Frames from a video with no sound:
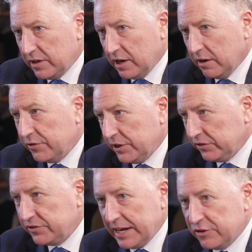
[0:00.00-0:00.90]
of these
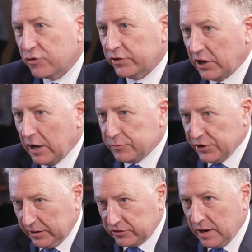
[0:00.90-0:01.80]
dangerous
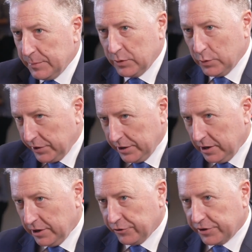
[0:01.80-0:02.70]
objects coming within 100